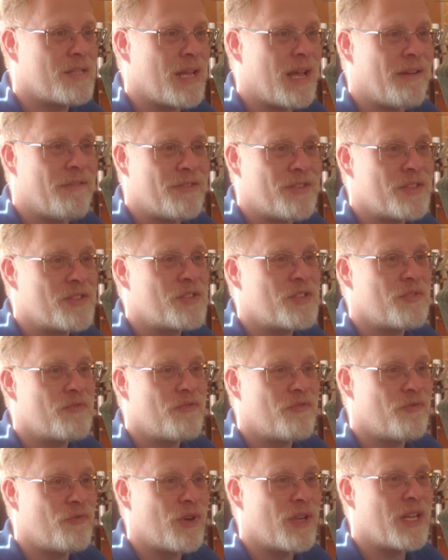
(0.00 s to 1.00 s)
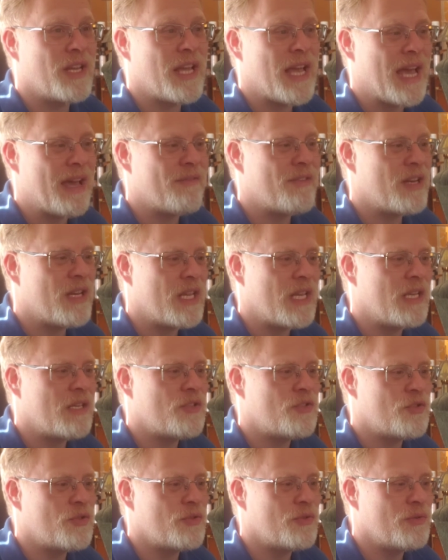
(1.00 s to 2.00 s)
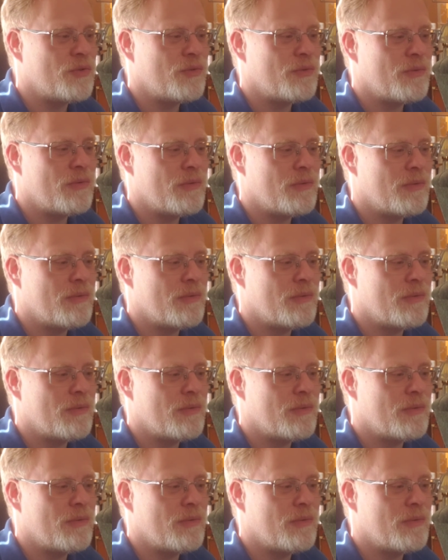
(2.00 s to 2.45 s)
I've just really have a need to